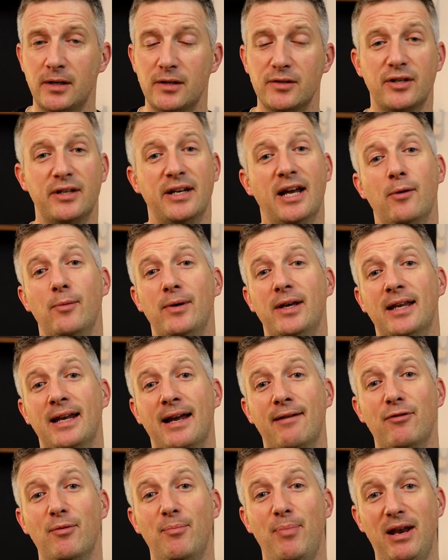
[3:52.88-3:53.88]
So now we can
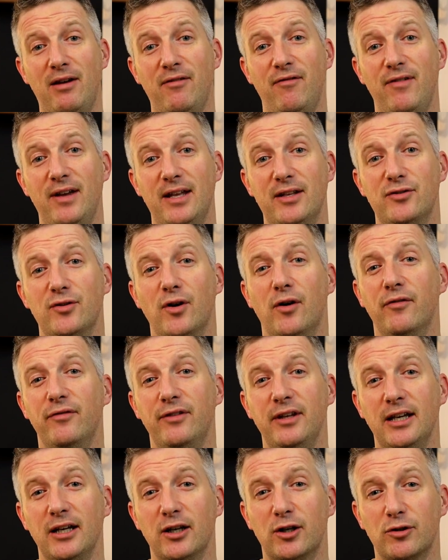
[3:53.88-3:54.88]
have the benefits of
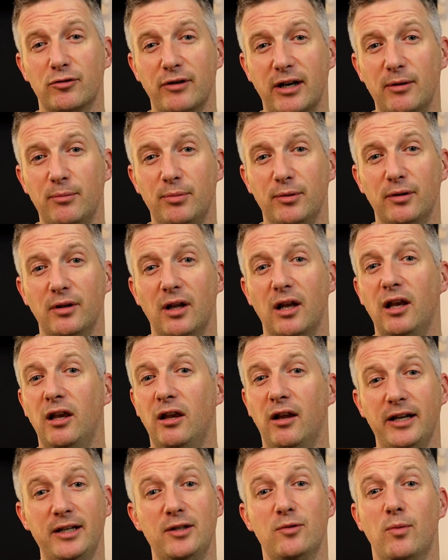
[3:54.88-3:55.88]
the incredible
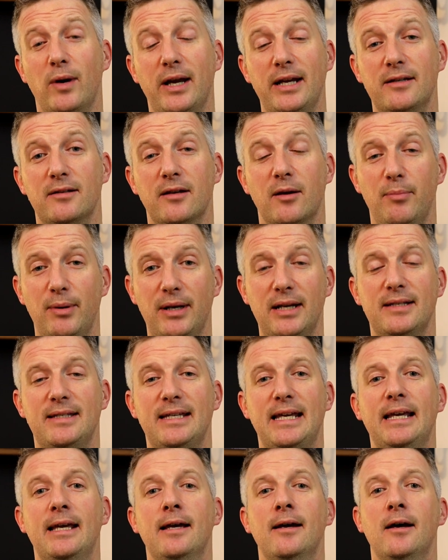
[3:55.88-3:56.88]
lightweight
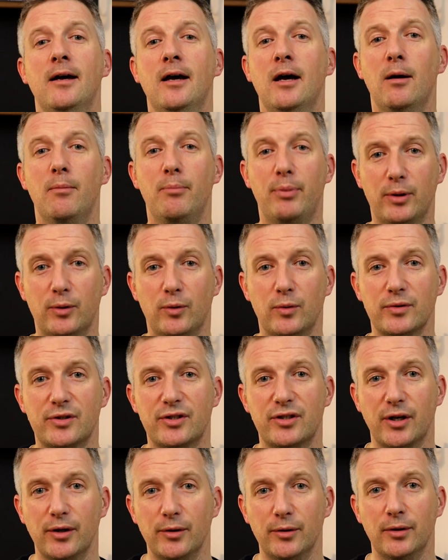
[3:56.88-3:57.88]
ability, but
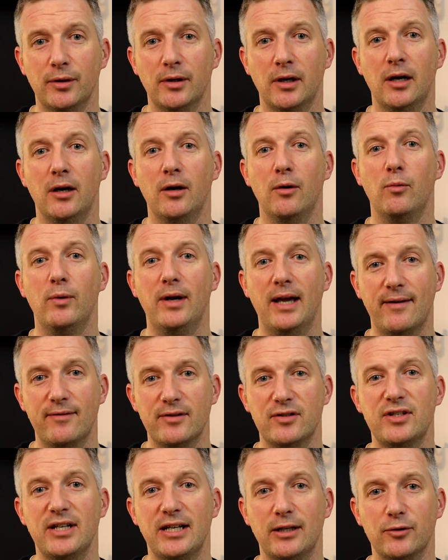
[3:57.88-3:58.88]
also we have
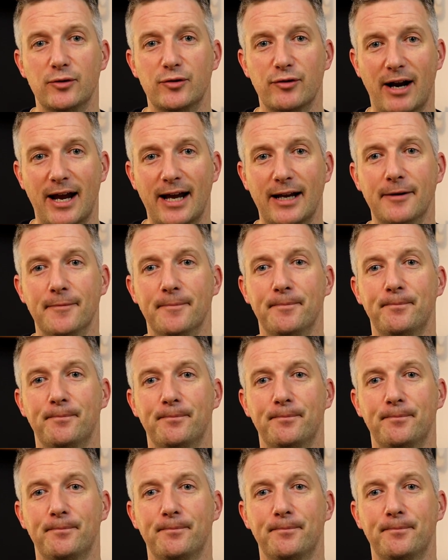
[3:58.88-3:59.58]
a sealed drag.